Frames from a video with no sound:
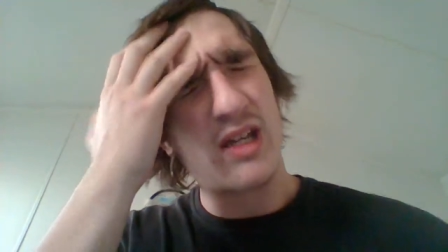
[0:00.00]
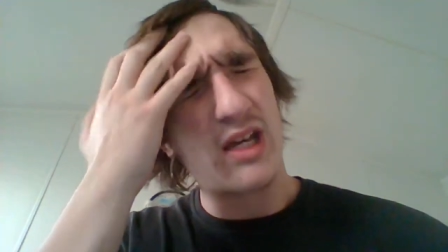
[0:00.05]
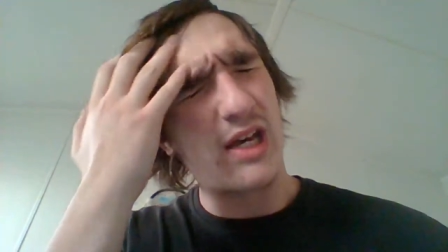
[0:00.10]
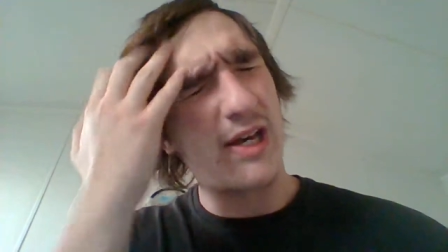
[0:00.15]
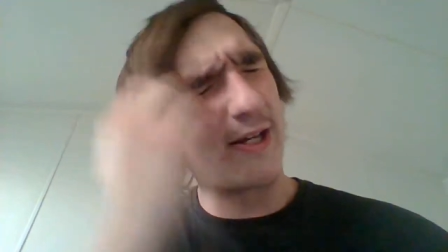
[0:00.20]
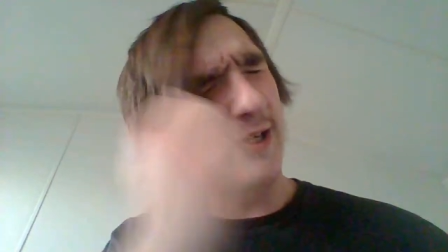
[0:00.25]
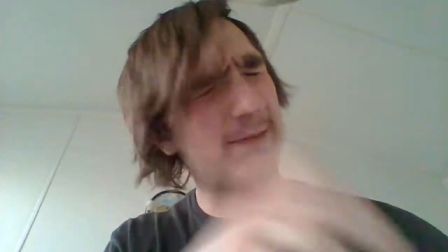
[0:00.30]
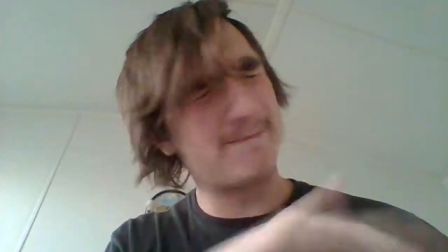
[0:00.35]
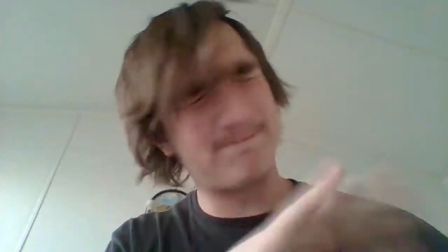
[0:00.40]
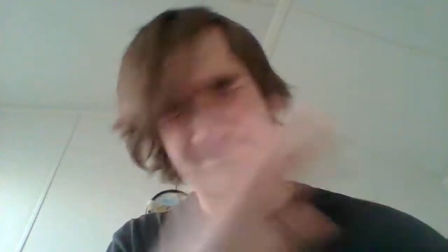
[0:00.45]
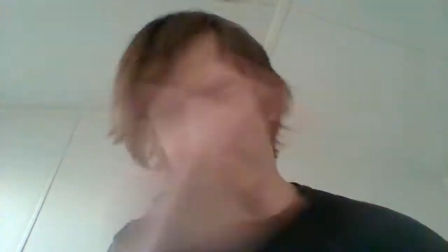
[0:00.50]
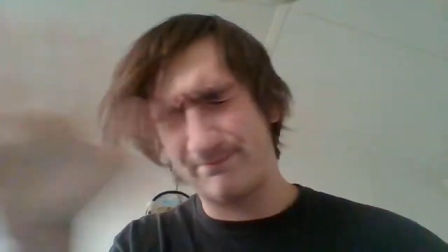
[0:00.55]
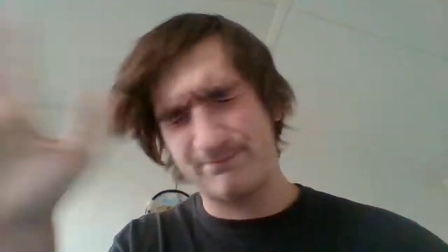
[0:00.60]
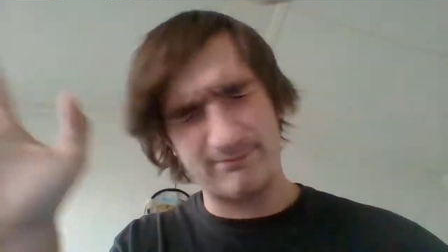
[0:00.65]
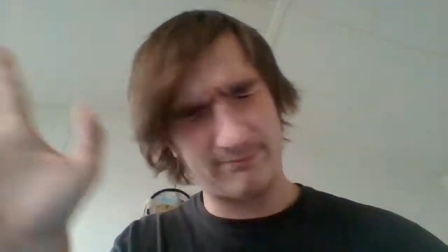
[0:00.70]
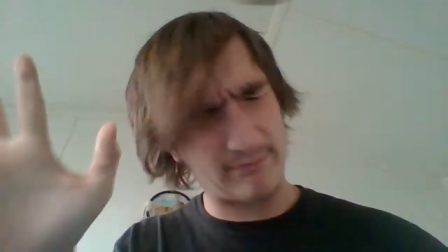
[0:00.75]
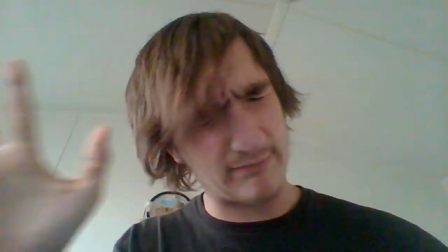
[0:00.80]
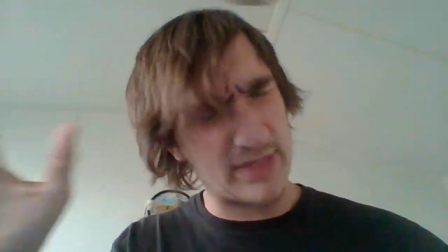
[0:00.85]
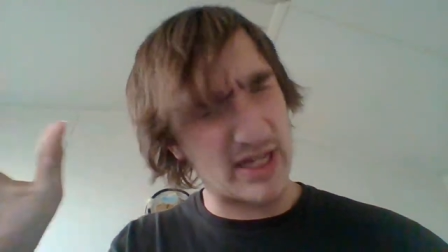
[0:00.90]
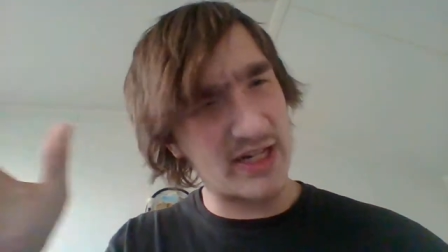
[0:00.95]

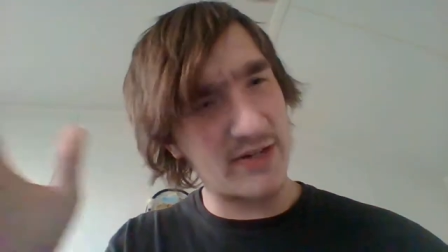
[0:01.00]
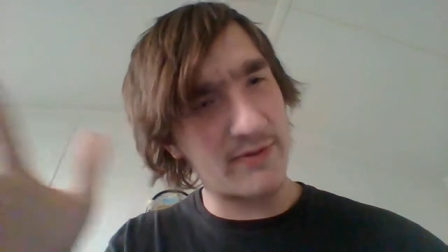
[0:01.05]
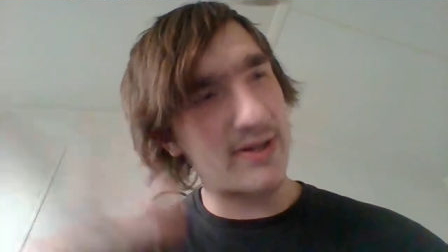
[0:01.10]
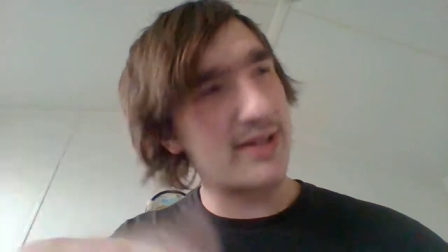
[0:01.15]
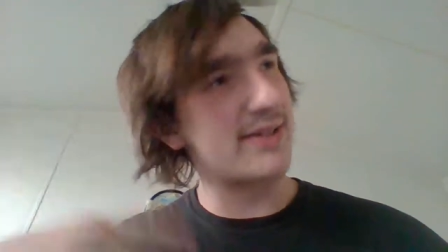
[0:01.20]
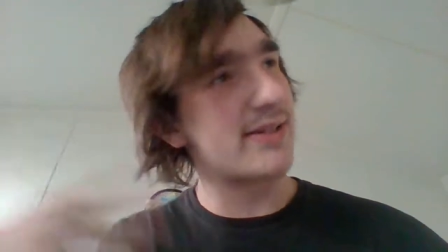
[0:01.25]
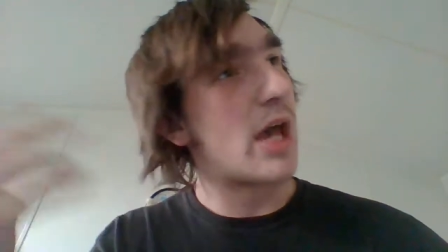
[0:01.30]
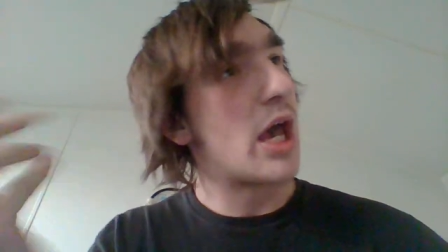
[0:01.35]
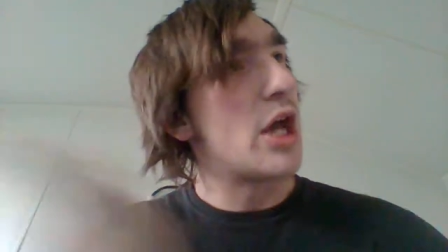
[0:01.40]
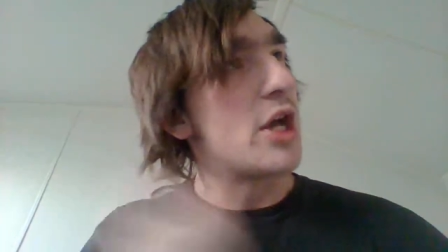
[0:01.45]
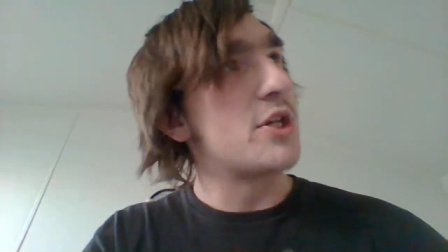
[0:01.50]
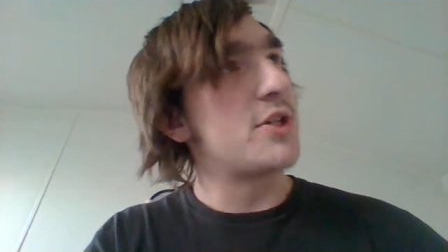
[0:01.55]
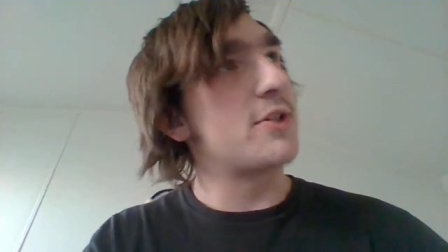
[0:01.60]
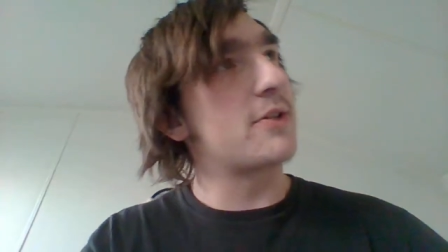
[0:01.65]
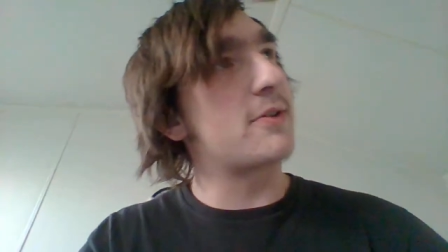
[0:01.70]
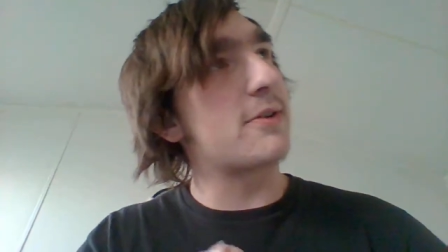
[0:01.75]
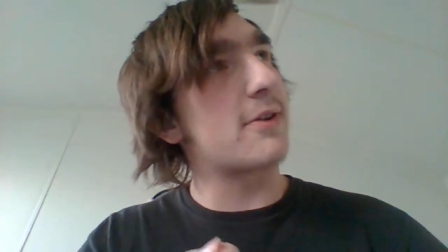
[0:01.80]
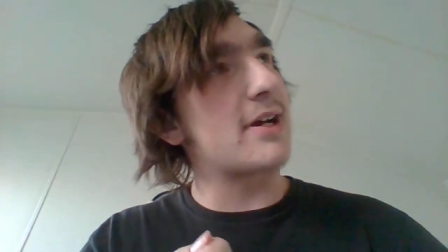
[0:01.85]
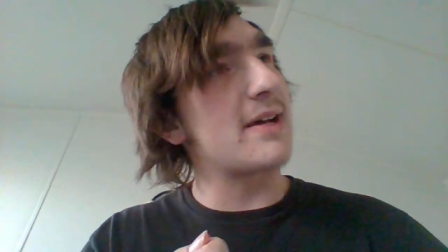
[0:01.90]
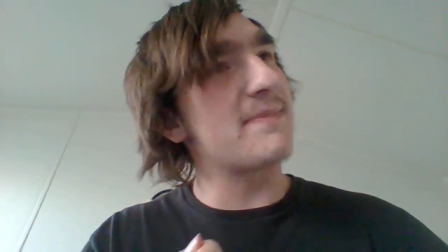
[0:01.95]
Anyway,
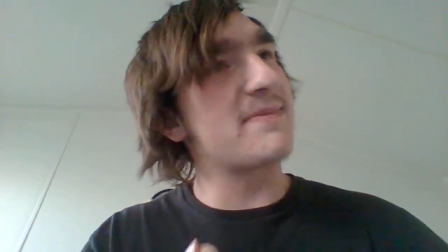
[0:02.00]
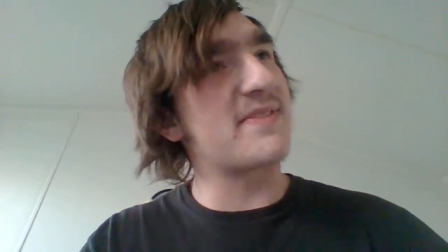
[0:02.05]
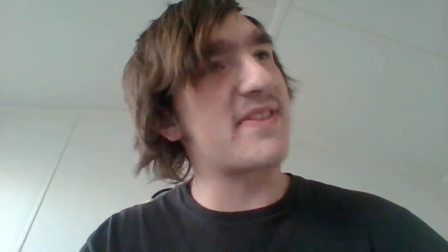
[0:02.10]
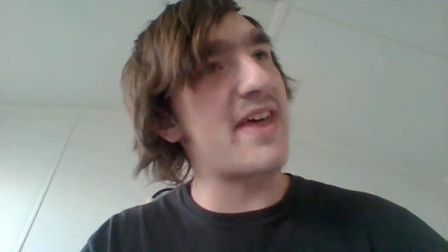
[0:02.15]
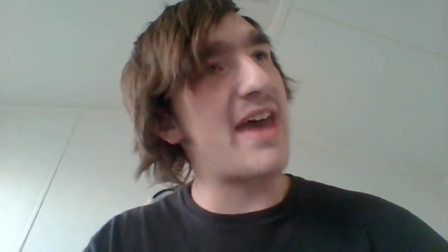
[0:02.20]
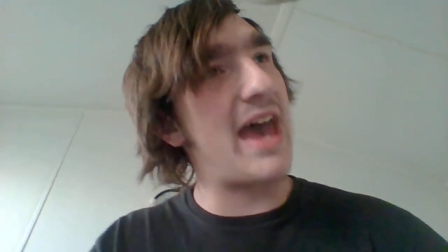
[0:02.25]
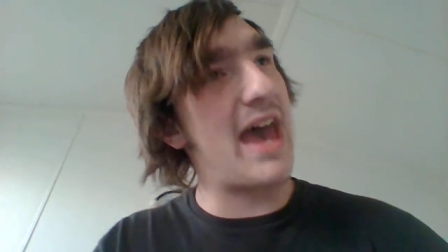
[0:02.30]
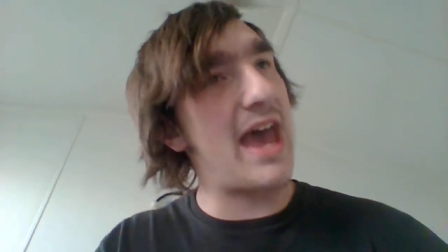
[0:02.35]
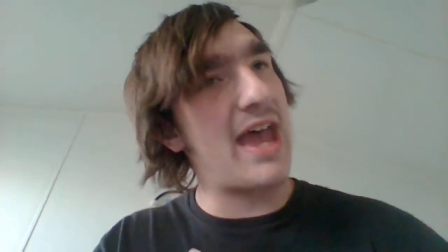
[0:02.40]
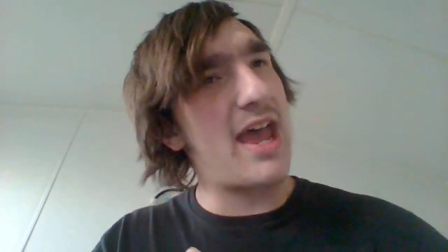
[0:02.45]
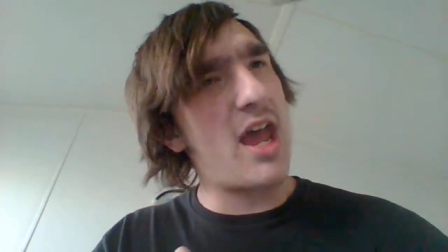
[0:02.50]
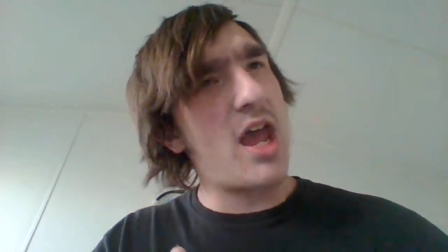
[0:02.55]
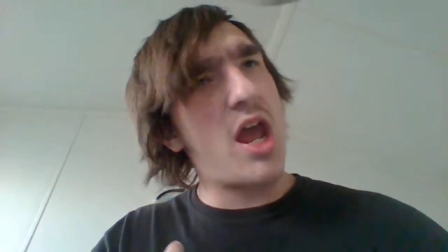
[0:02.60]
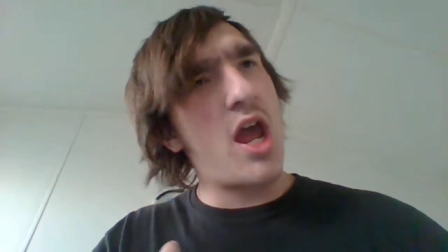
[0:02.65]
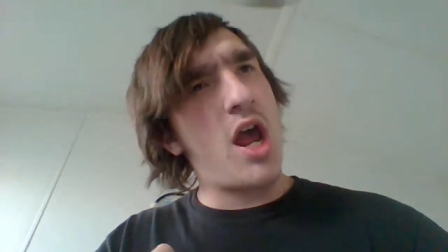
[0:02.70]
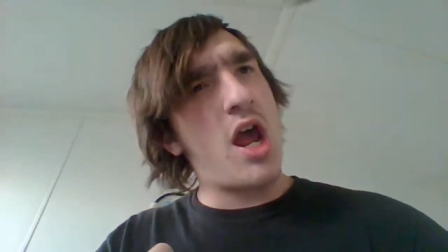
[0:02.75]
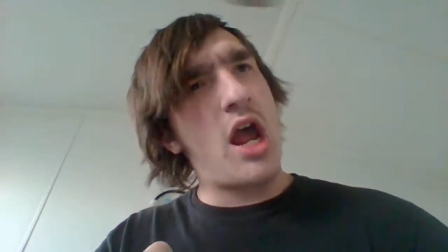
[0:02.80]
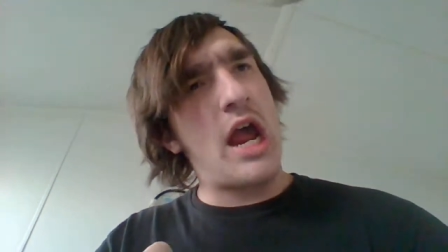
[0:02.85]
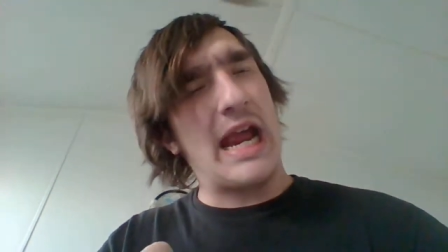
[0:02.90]
she grabs that